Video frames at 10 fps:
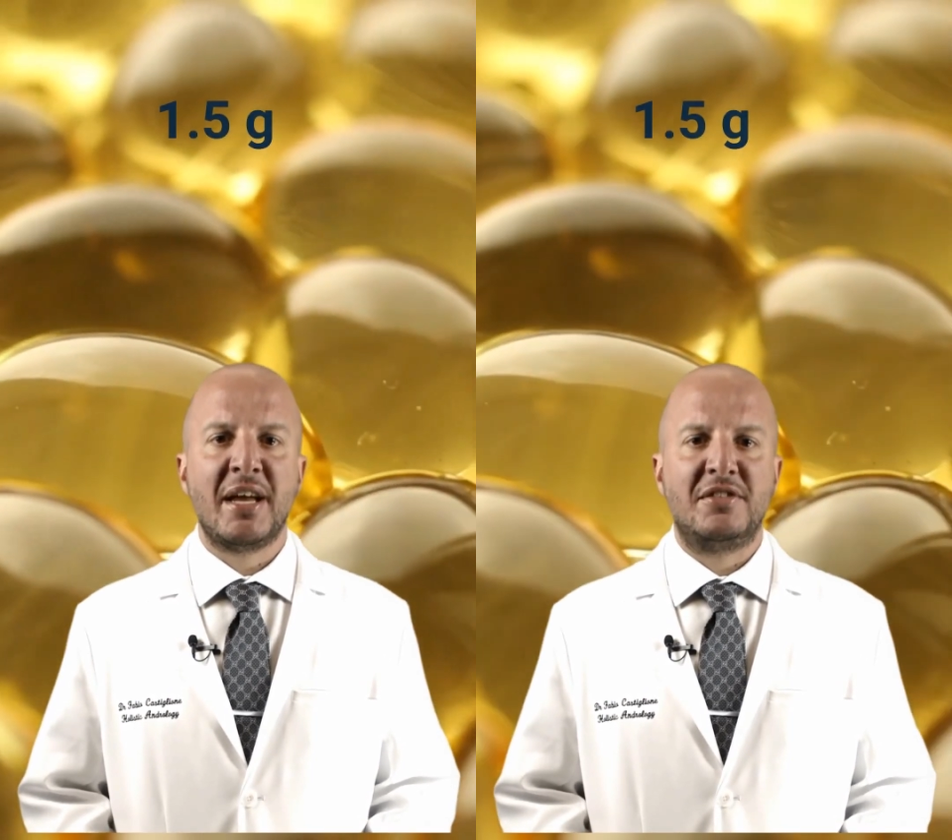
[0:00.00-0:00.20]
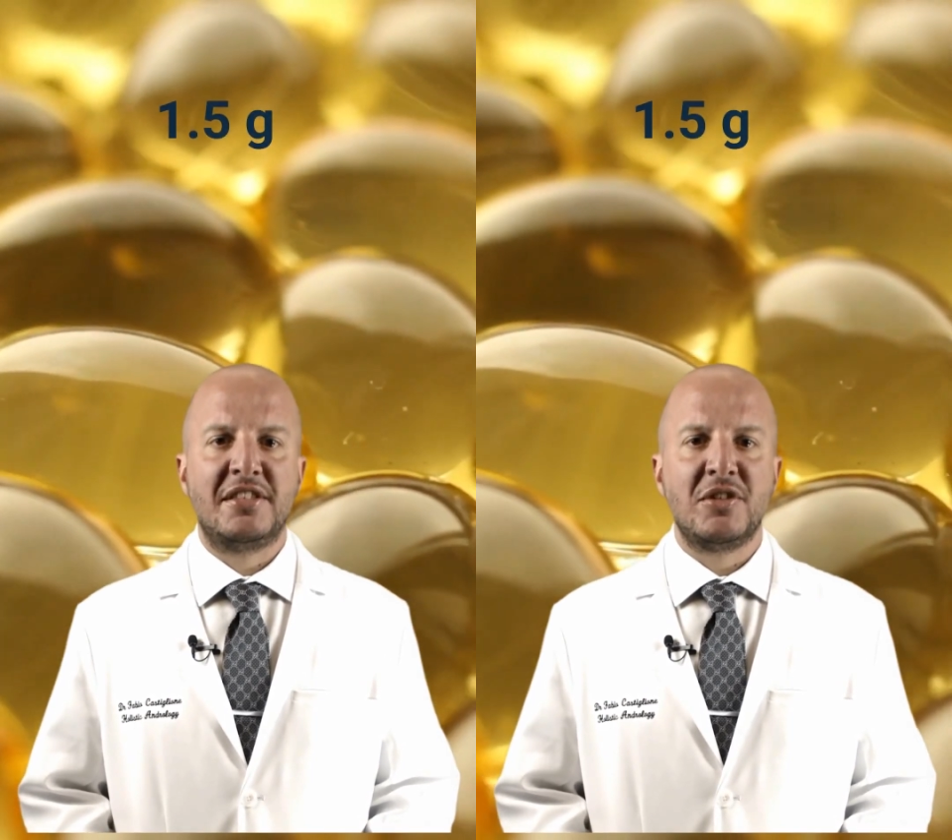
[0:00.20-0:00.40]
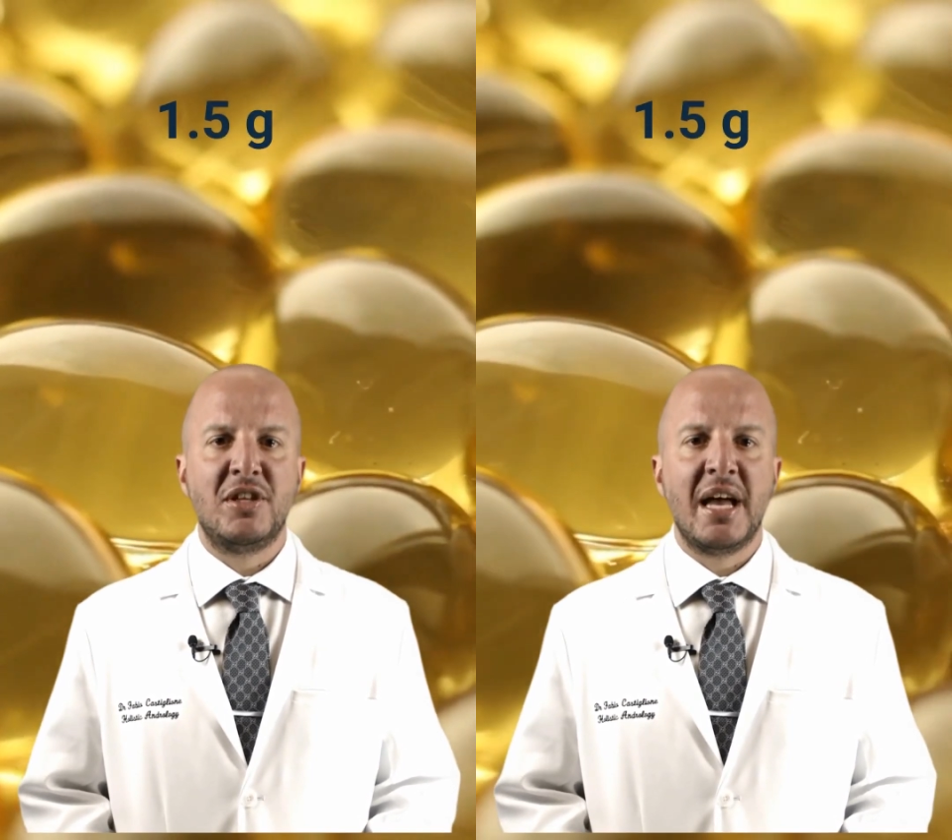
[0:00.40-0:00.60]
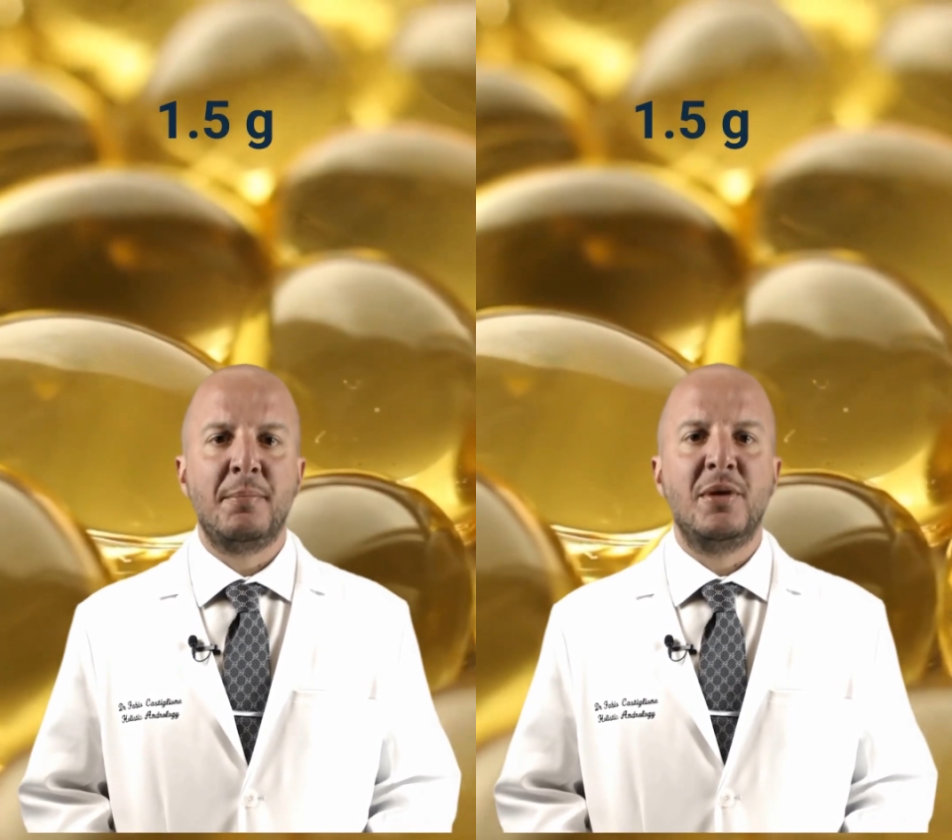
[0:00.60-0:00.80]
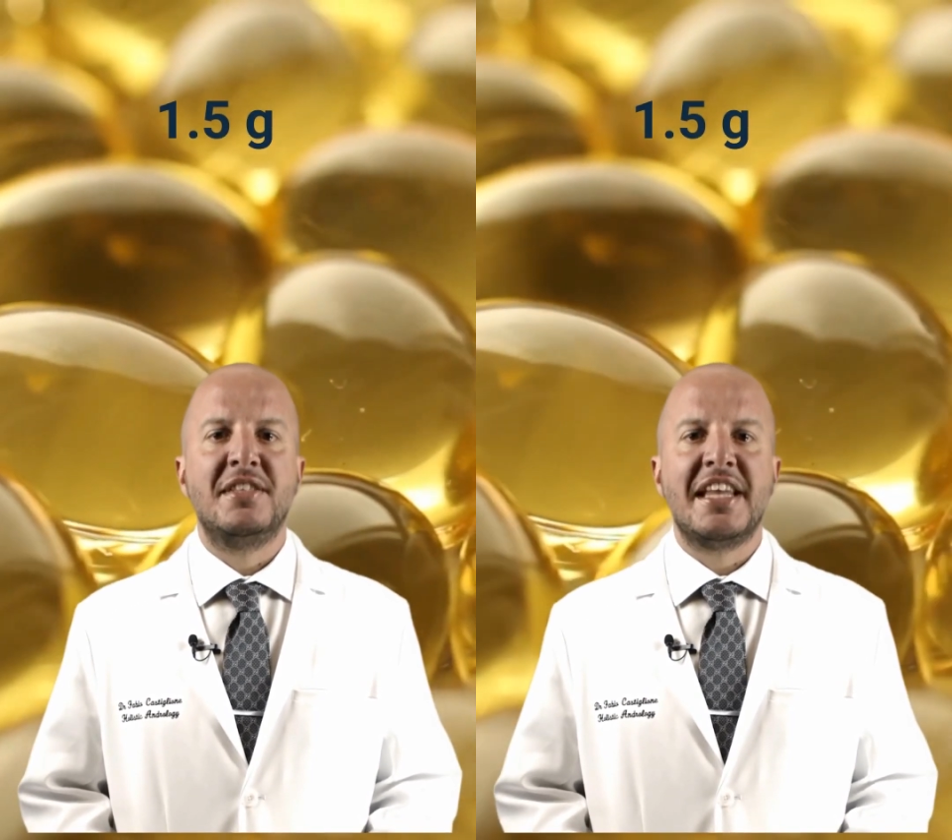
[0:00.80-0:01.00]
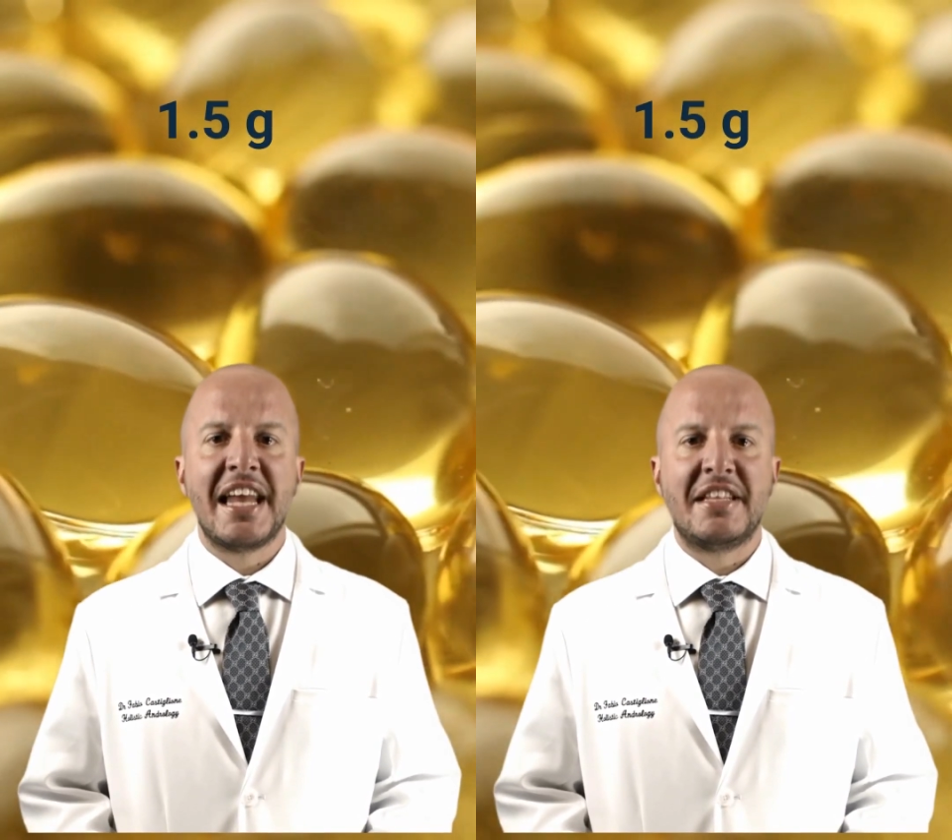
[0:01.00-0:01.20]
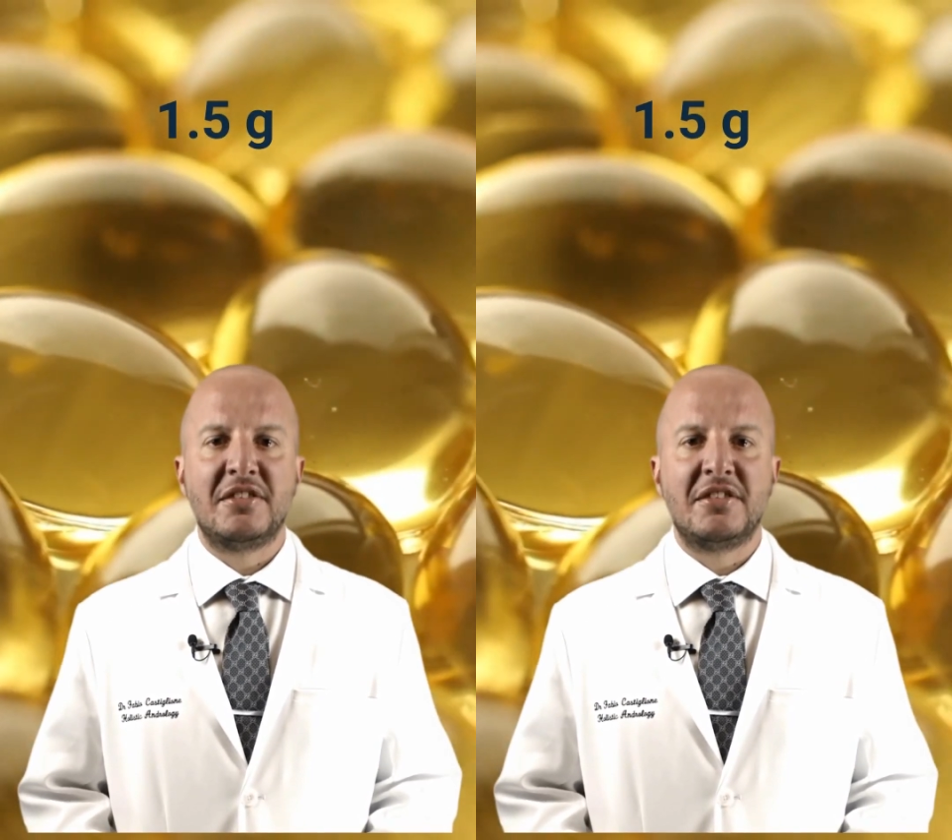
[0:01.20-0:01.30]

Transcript: L-citrulline per day,